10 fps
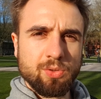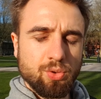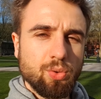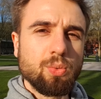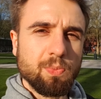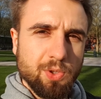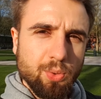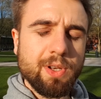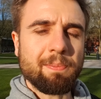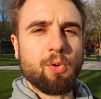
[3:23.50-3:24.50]
to
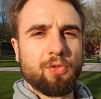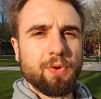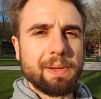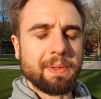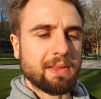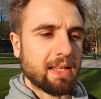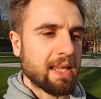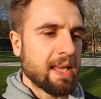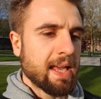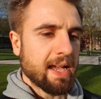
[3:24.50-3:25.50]
do them more
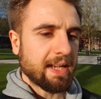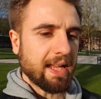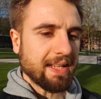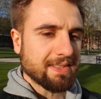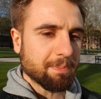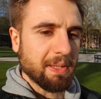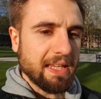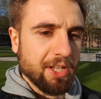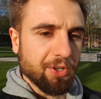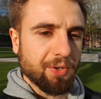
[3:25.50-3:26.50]
frequently. And as a
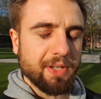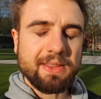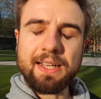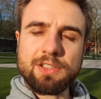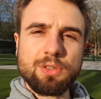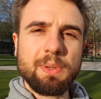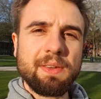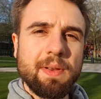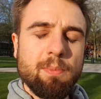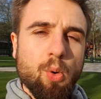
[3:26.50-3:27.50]
beginner, it tends to be
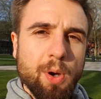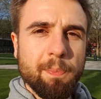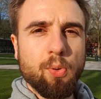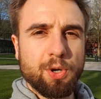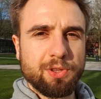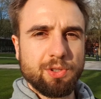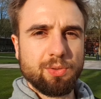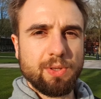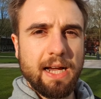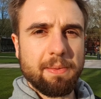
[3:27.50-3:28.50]
even more important to
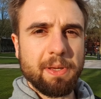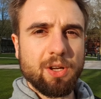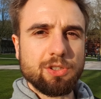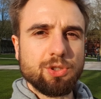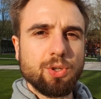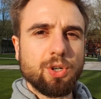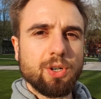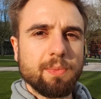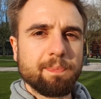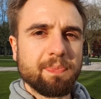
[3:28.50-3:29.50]
do that because
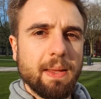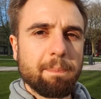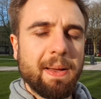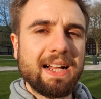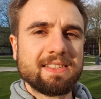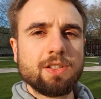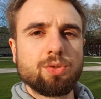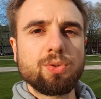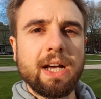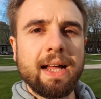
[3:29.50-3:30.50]
you're passing
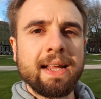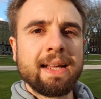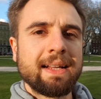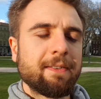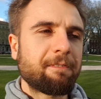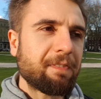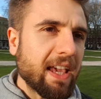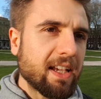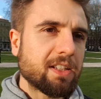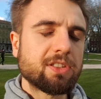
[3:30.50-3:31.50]
through that
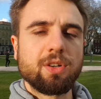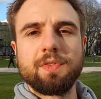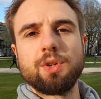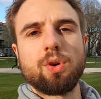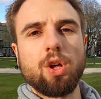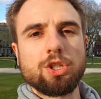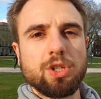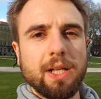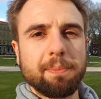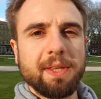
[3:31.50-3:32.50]
phase of
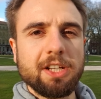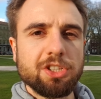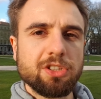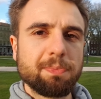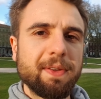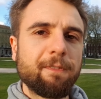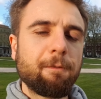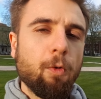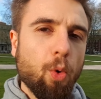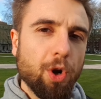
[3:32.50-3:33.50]
neurological adaptations
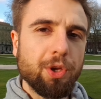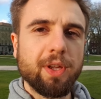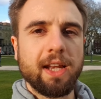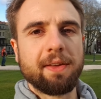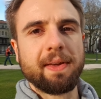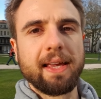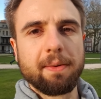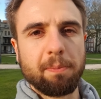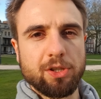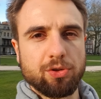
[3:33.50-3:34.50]
before you can even
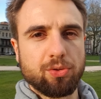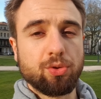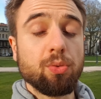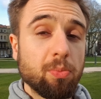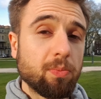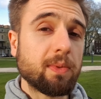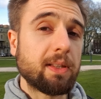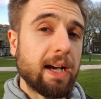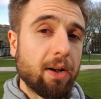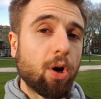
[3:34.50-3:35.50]
get muscle to
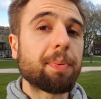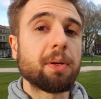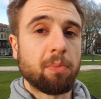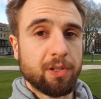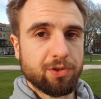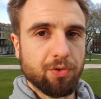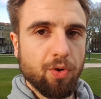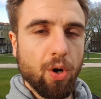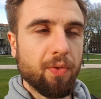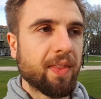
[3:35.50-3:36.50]
that optimal muscle
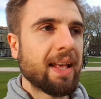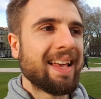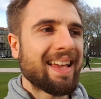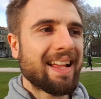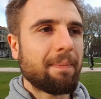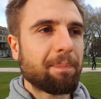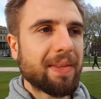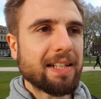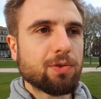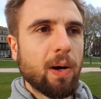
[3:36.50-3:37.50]
growth. And
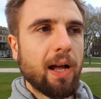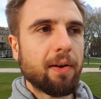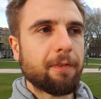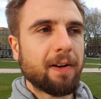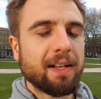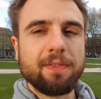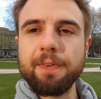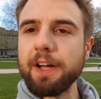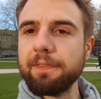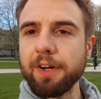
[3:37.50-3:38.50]
that's why I find it
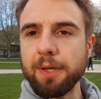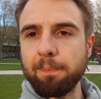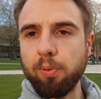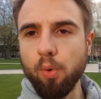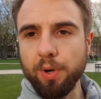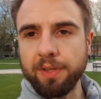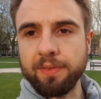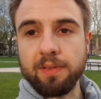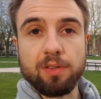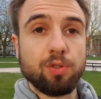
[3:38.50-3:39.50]
very, very
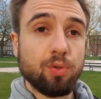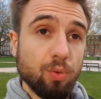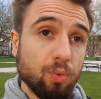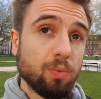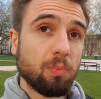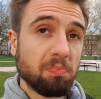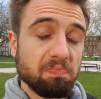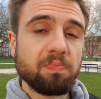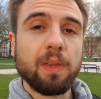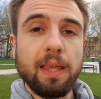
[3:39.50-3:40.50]
important to
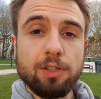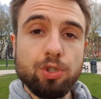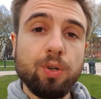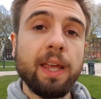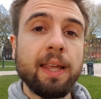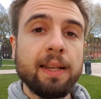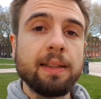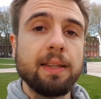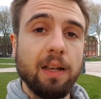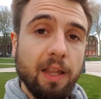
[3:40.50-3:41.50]

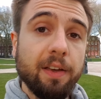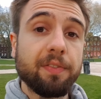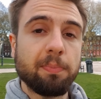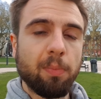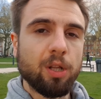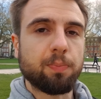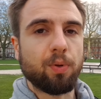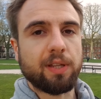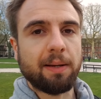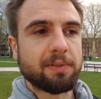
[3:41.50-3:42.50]
train the lift
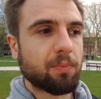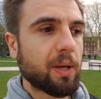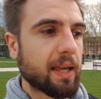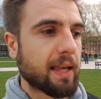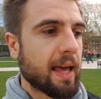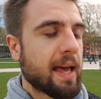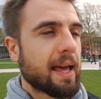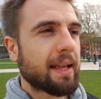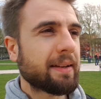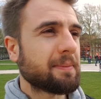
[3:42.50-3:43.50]
multiple times a week.
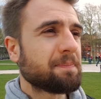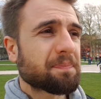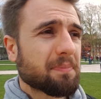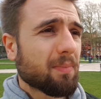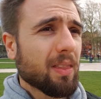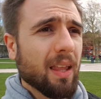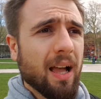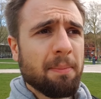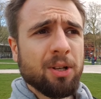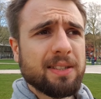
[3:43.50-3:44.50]
And
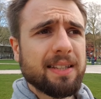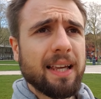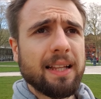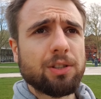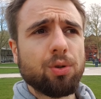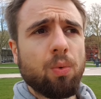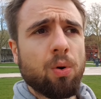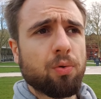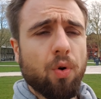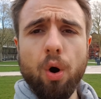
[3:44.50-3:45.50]
I'm not saying that you
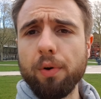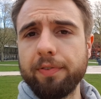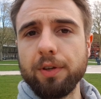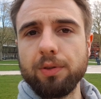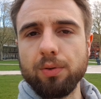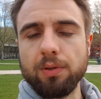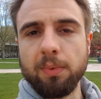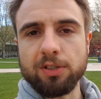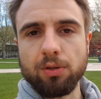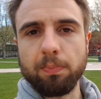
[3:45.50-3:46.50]
won't grow if you do the
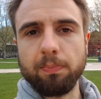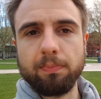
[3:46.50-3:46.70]
muscle